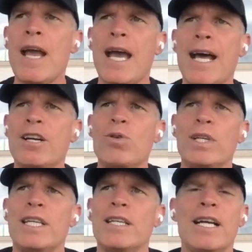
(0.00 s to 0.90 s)
And I
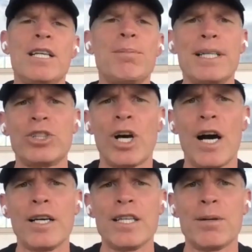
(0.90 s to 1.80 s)
don't hear anybody
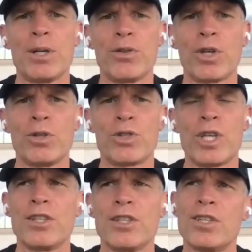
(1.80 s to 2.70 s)
talking about those
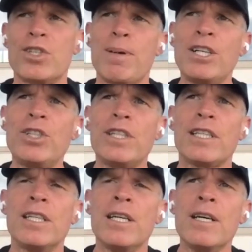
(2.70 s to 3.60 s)
things. And especially